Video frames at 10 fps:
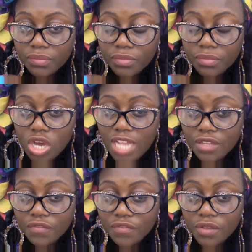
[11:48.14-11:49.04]
to kind
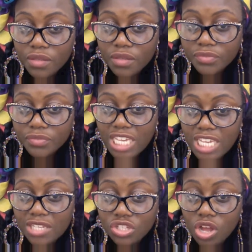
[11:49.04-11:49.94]
of
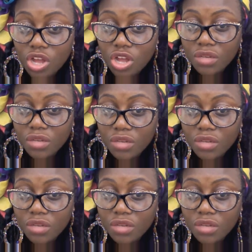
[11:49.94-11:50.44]
kickstart